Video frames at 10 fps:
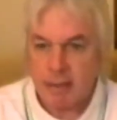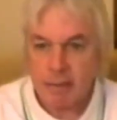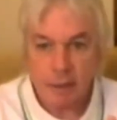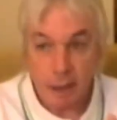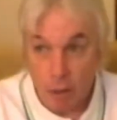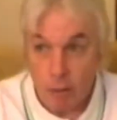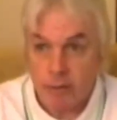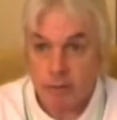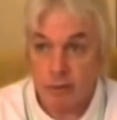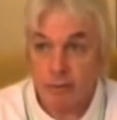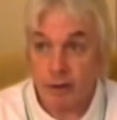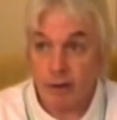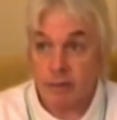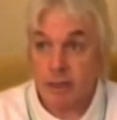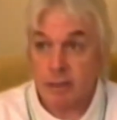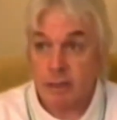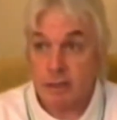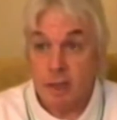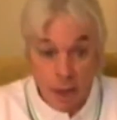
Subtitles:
everything only through the five senses.